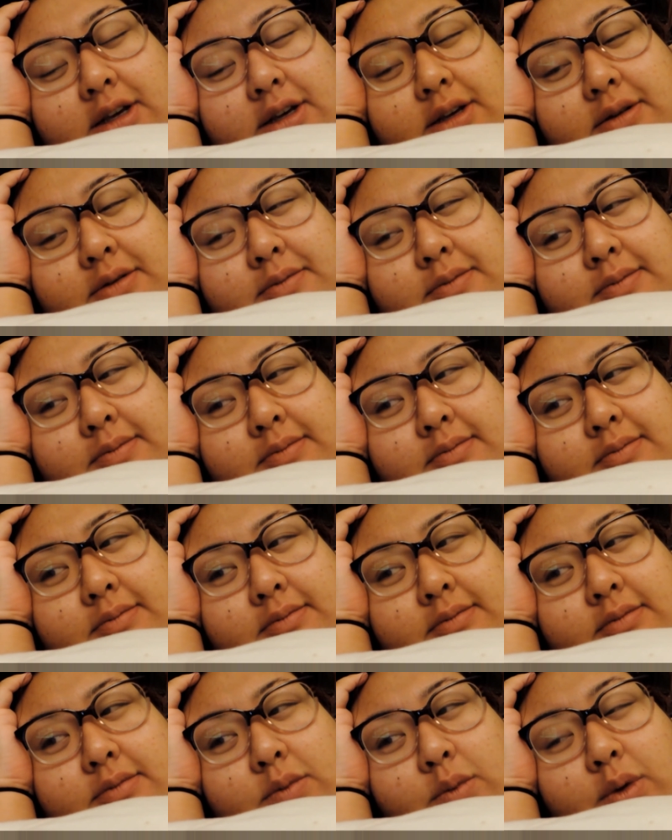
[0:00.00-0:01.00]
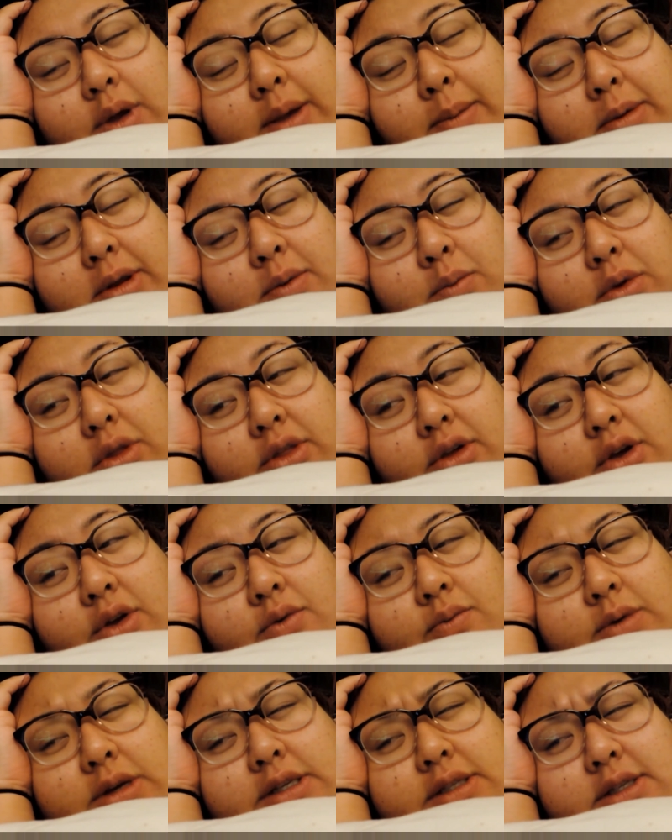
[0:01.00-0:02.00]
um, I mean, with
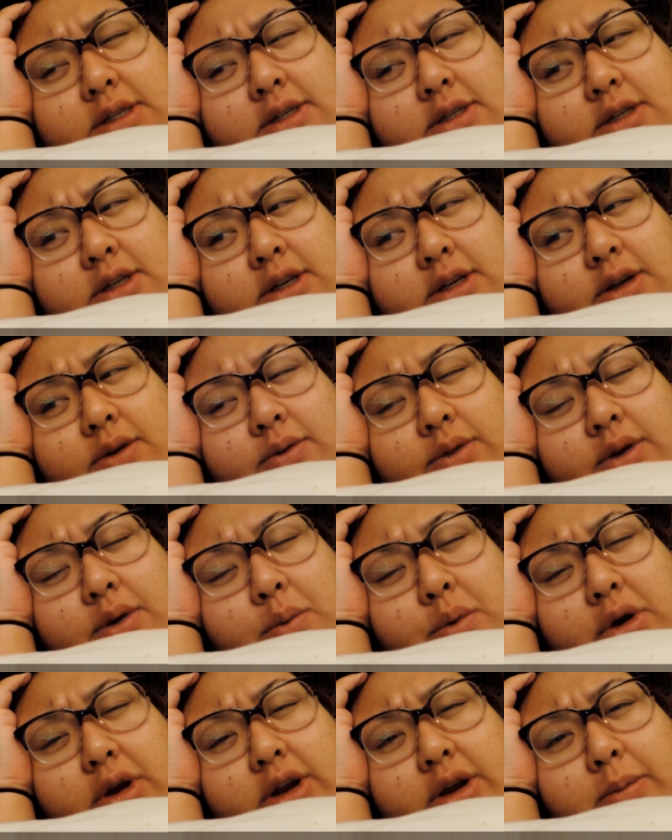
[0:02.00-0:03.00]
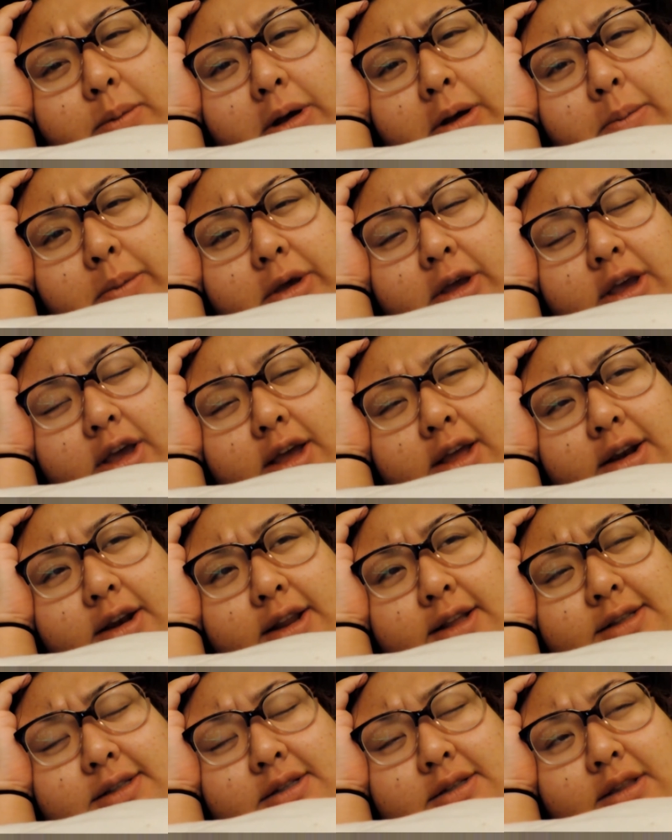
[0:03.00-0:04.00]
good reason. You know, they're worried about me, and
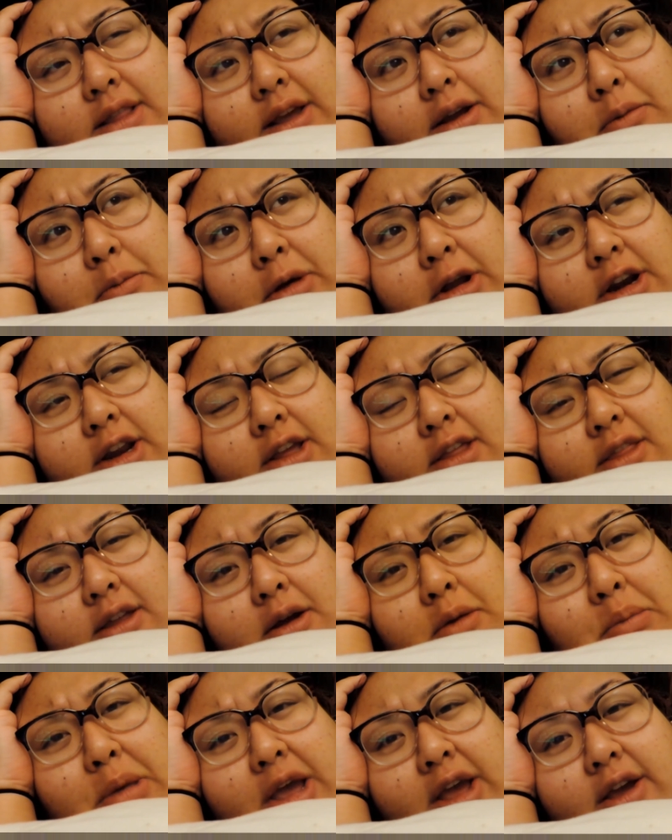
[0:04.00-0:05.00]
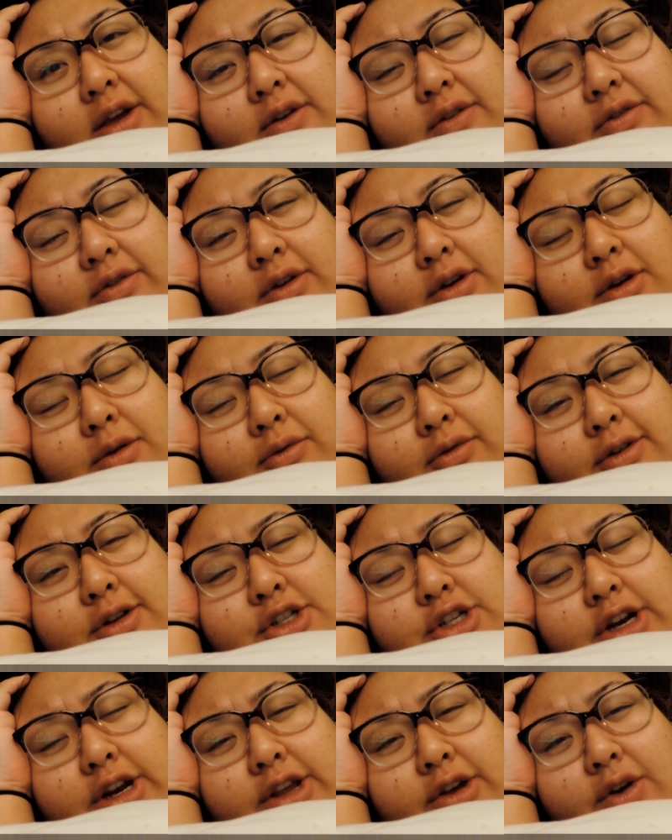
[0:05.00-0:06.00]
it's their money. They're paying for for
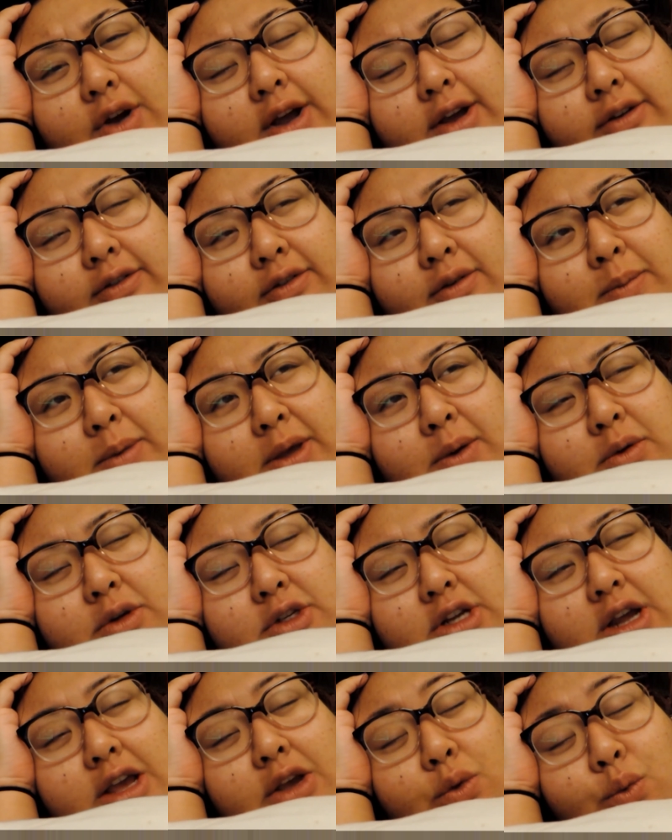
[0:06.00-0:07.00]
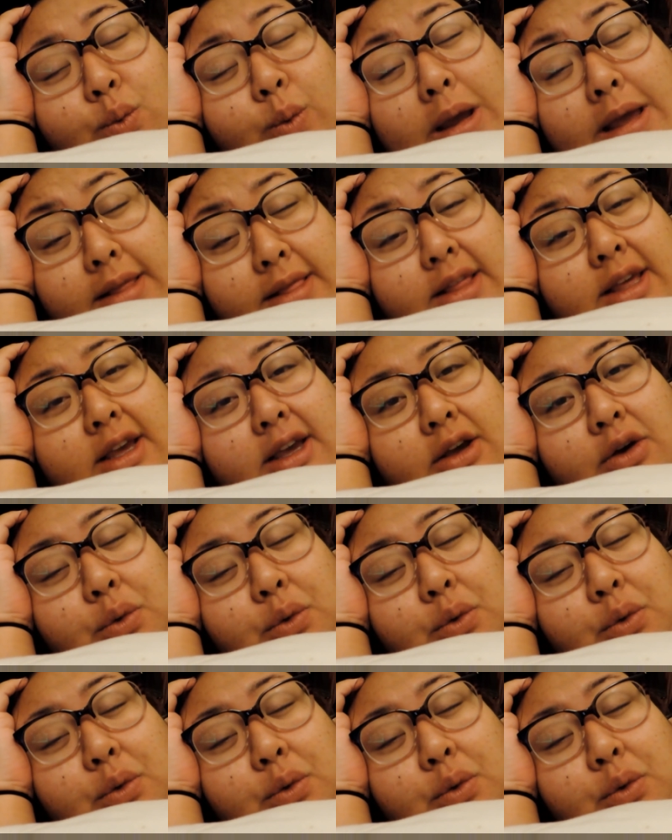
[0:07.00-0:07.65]
Jenny Craig for me, which I greatly,